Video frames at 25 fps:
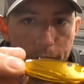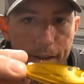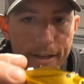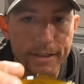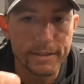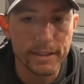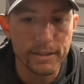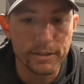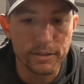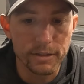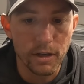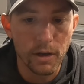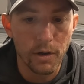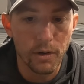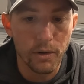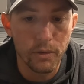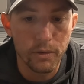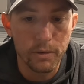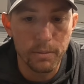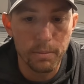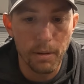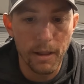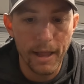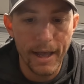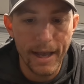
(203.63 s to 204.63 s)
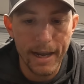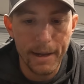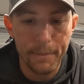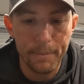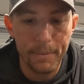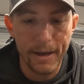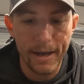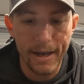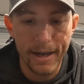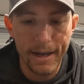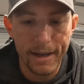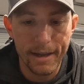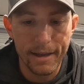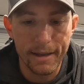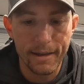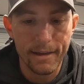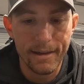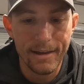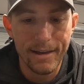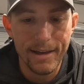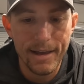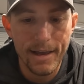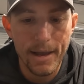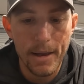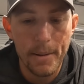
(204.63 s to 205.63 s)
This is gold blackback,
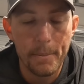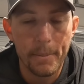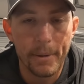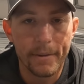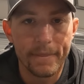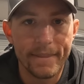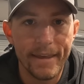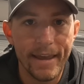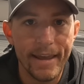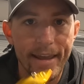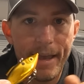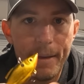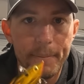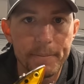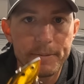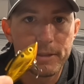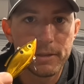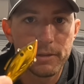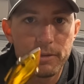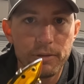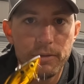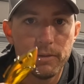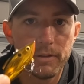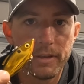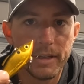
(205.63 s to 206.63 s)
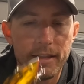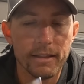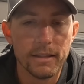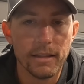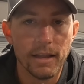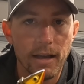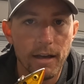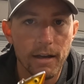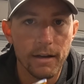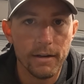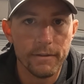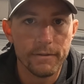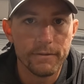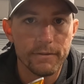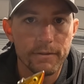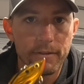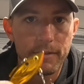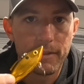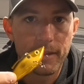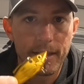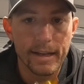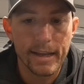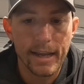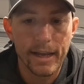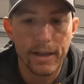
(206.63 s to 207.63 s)
but they absolutely love
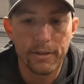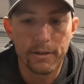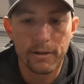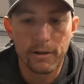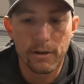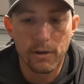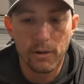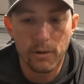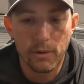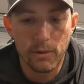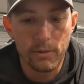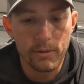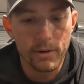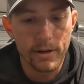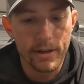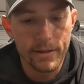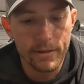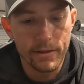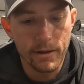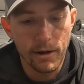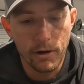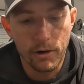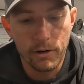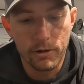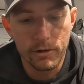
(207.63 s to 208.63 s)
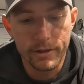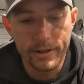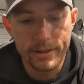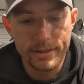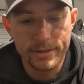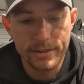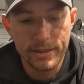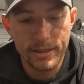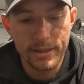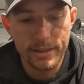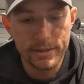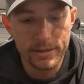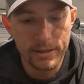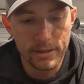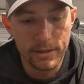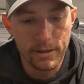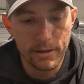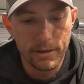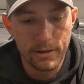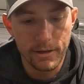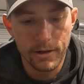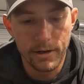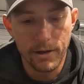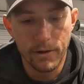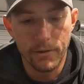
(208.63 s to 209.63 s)
the color gold in the early season.
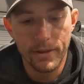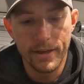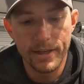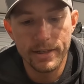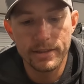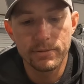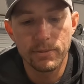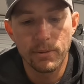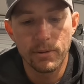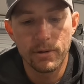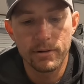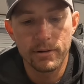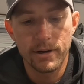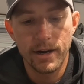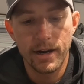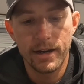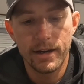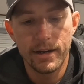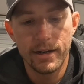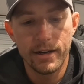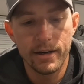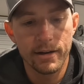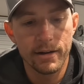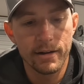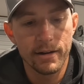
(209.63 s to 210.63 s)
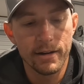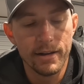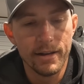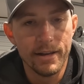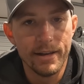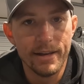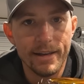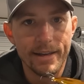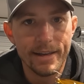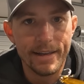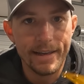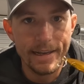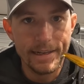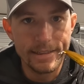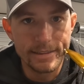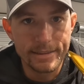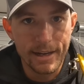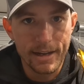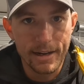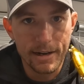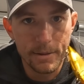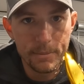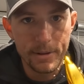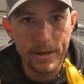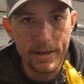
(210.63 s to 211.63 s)
You know, this one right here is
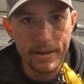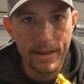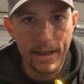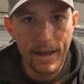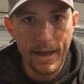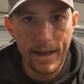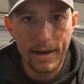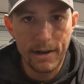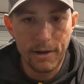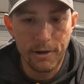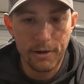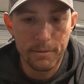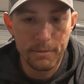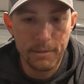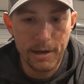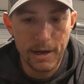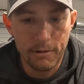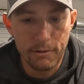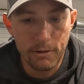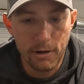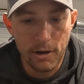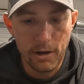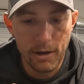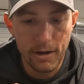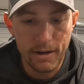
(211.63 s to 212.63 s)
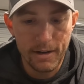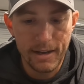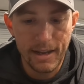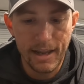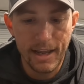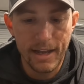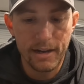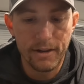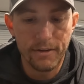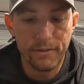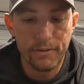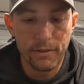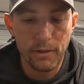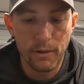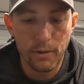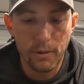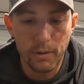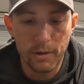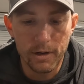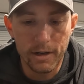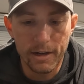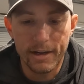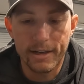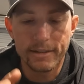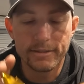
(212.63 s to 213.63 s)
going to be tied on my rod to head to
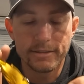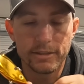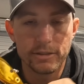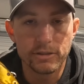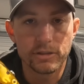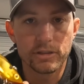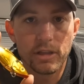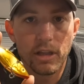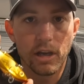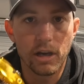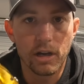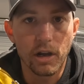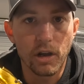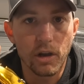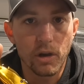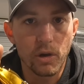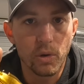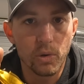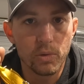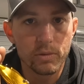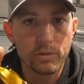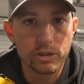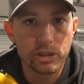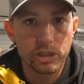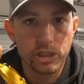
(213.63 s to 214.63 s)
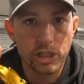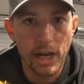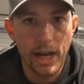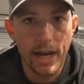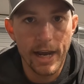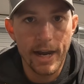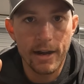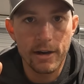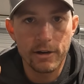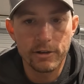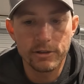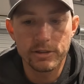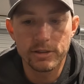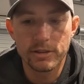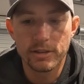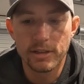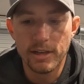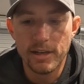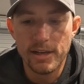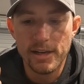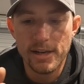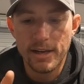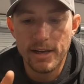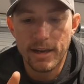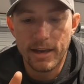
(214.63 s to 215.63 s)
Florida because there's a lot of golden shiners,
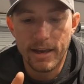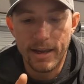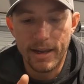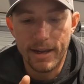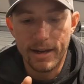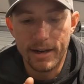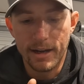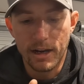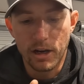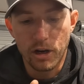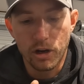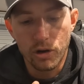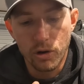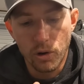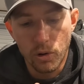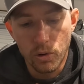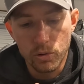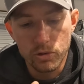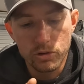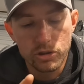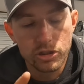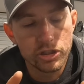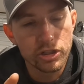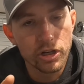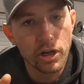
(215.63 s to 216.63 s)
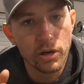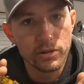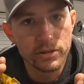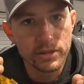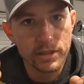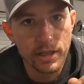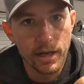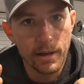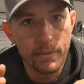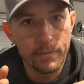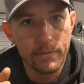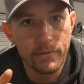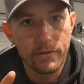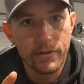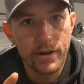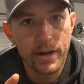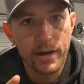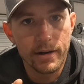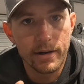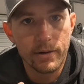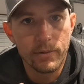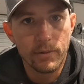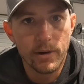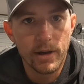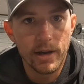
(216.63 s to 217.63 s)
and gold shows up
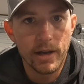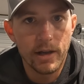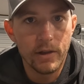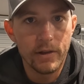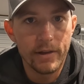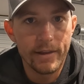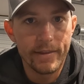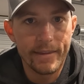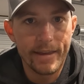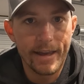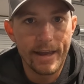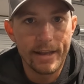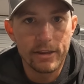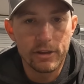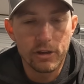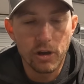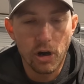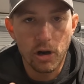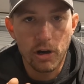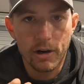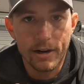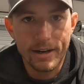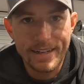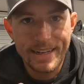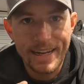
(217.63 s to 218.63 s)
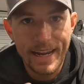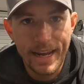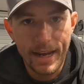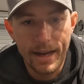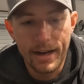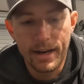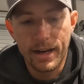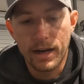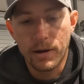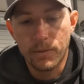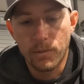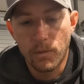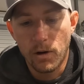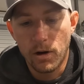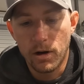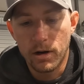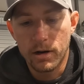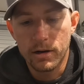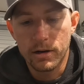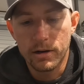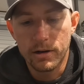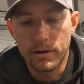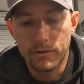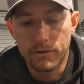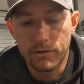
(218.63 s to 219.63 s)
very well in that dark tannic
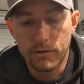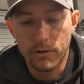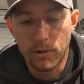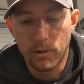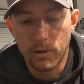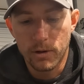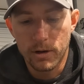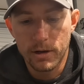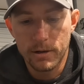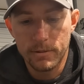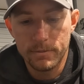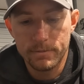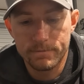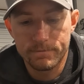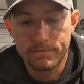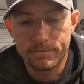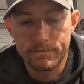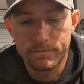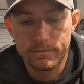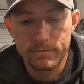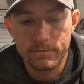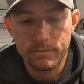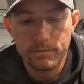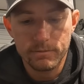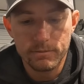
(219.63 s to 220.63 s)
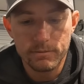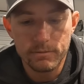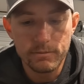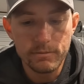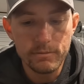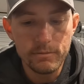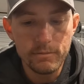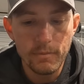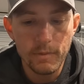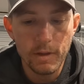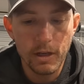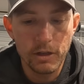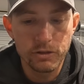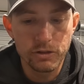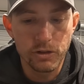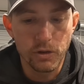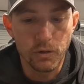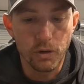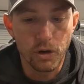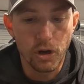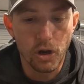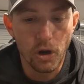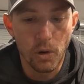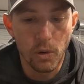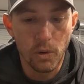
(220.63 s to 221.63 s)
water in Florida. So
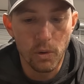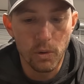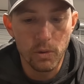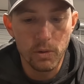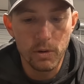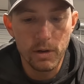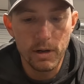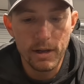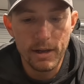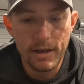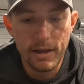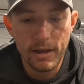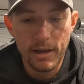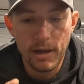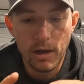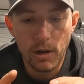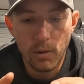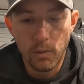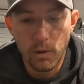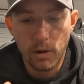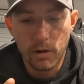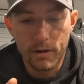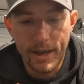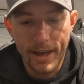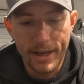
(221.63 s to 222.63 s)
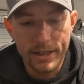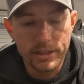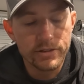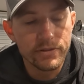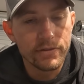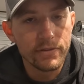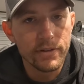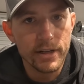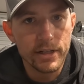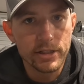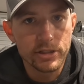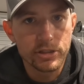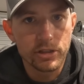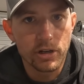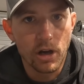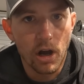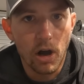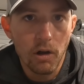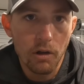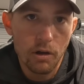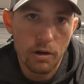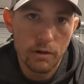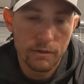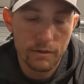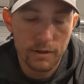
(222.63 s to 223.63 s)
gold will catch fish
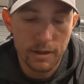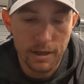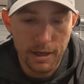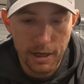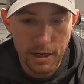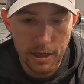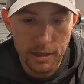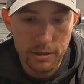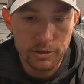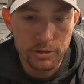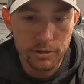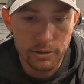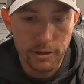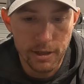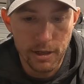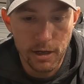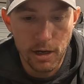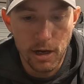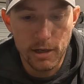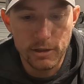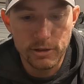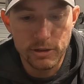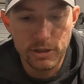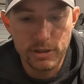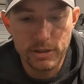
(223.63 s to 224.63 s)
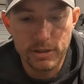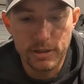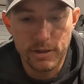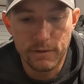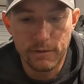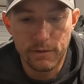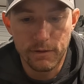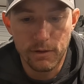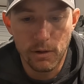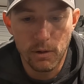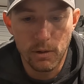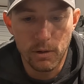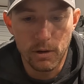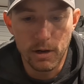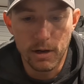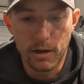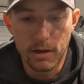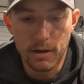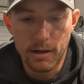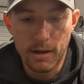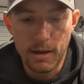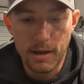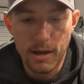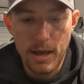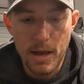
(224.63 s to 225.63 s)
all over the country, not just in Florida.
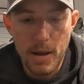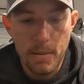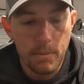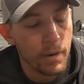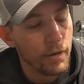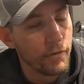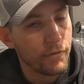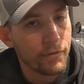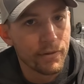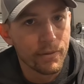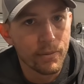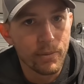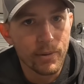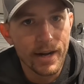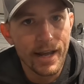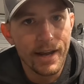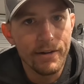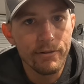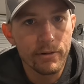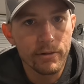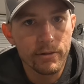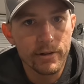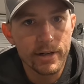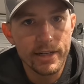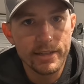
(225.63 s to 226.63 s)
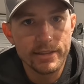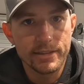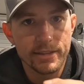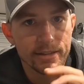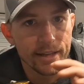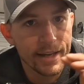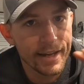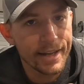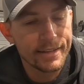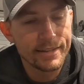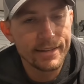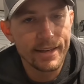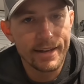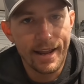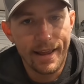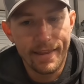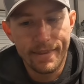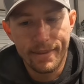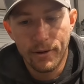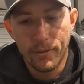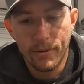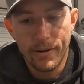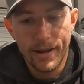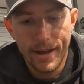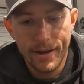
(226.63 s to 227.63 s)
But for whatever reason, like I said, I
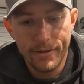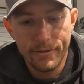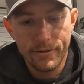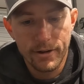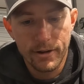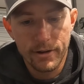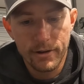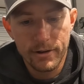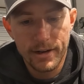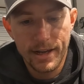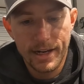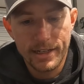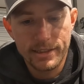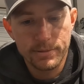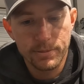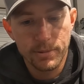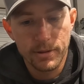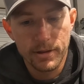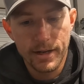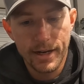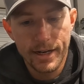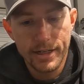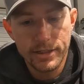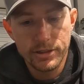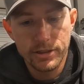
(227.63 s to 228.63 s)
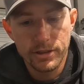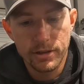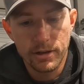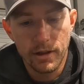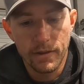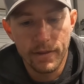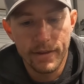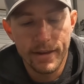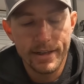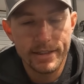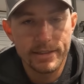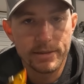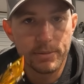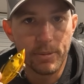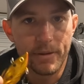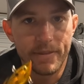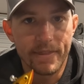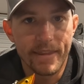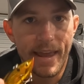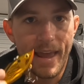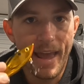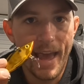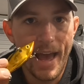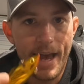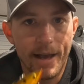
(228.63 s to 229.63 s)
don't have a good explanation on this, but
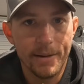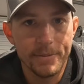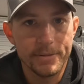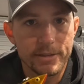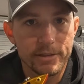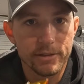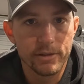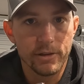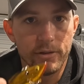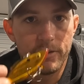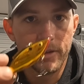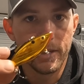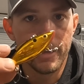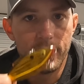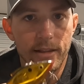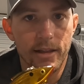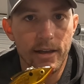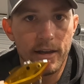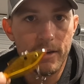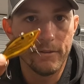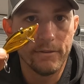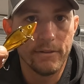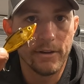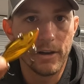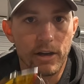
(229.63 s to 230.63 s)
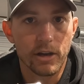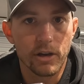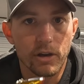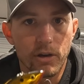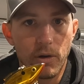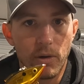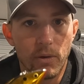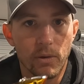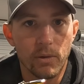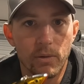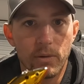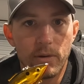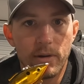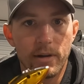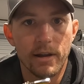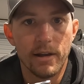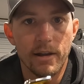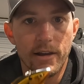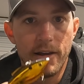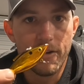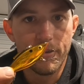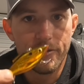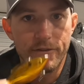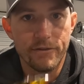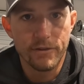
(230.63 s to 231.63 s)
they absolutely love a gold
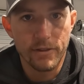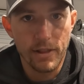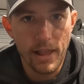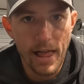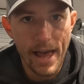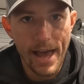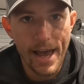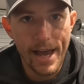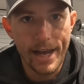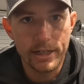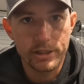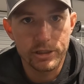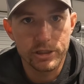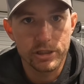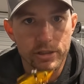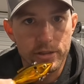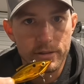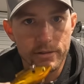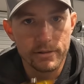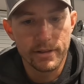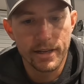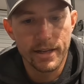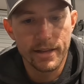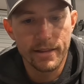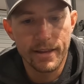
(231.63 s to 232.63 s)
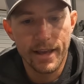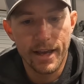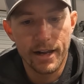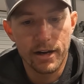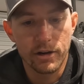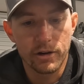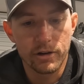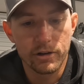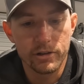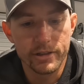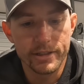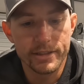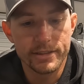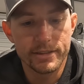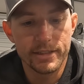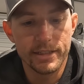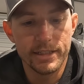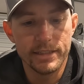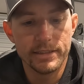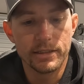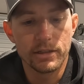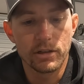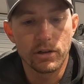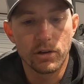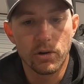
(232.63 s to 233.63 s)
flash in that early
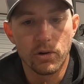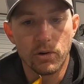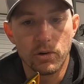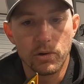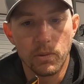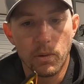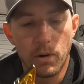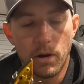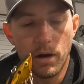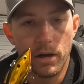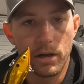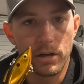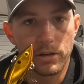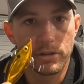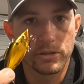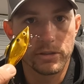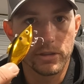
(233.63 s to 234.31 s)
season cold water.